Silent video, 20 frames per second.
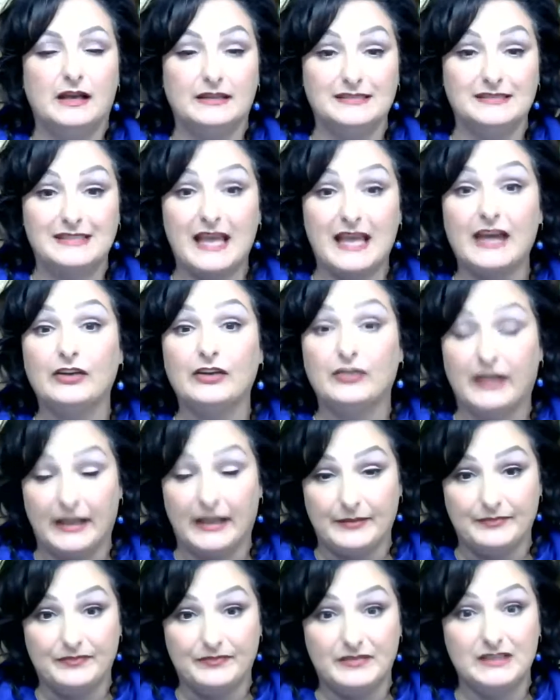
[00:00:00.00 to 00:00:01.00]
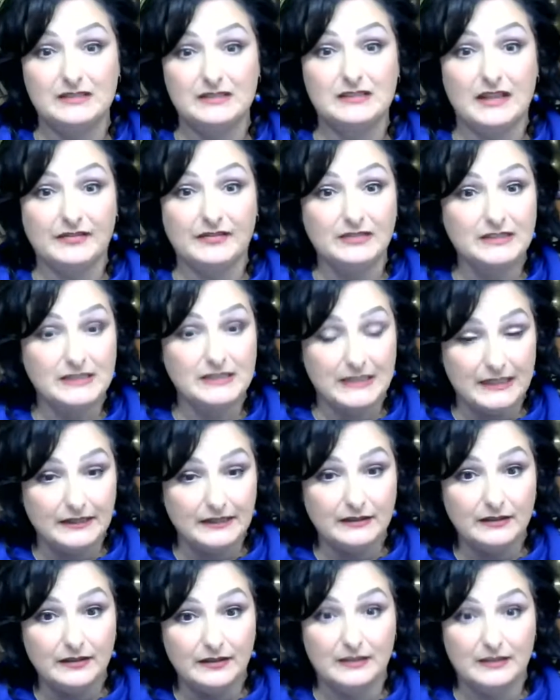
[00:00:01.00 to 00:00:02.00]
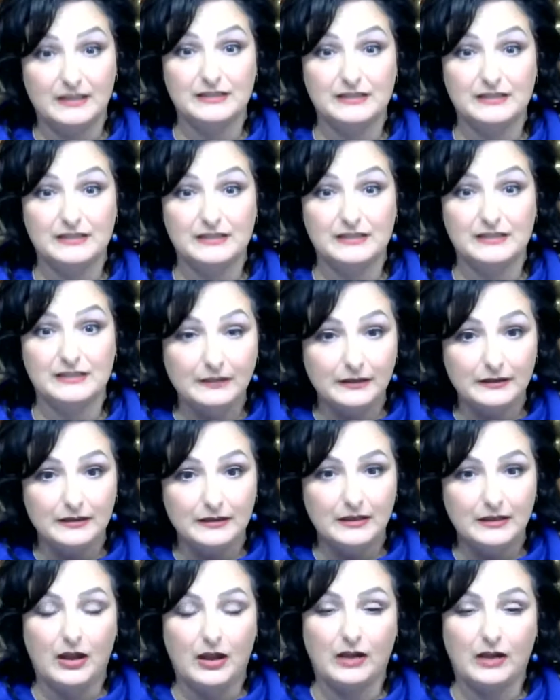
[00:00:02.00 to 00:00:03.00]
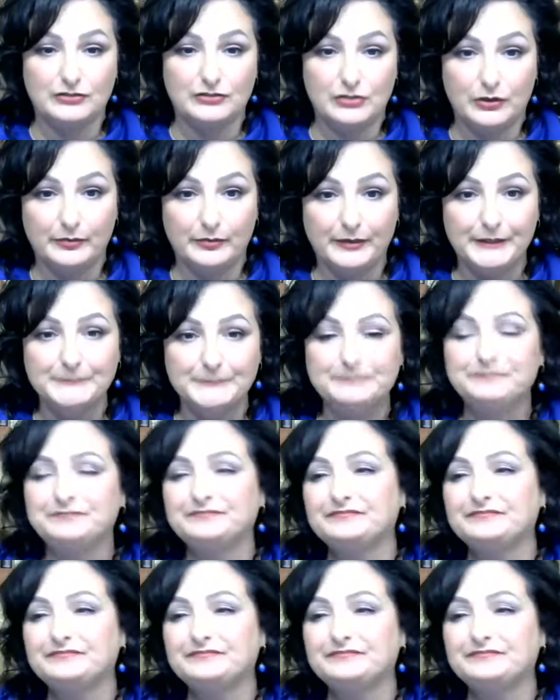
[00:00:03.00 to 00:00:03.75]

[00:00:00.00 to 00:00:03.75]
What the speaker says: Saturday, the 17th this month, October